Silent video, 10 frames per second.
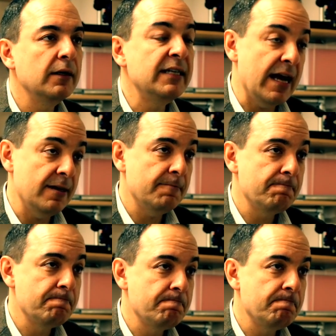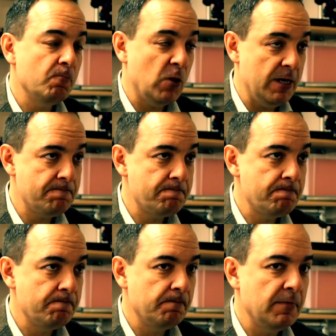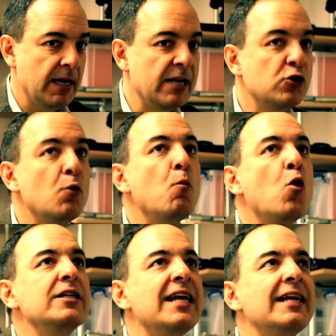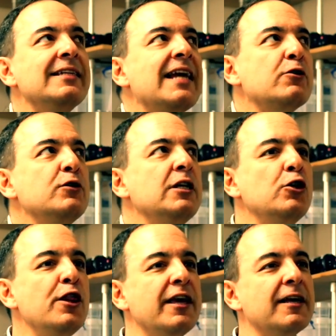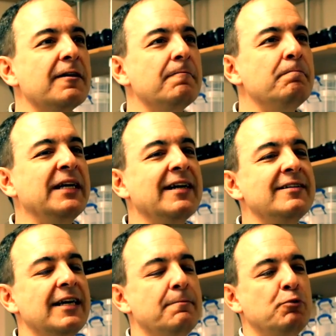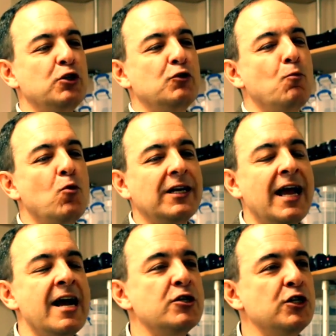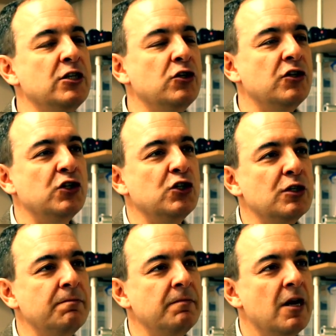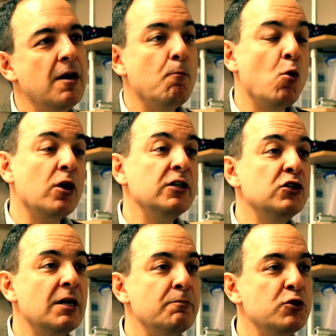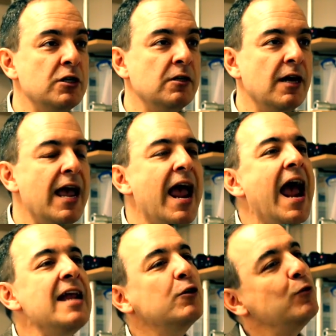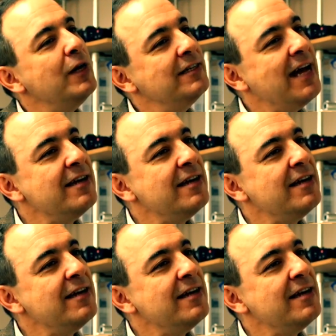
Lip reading: debt, right? And so more debt is actually a good thing because it puts more cash into the system, more consumption, and it creates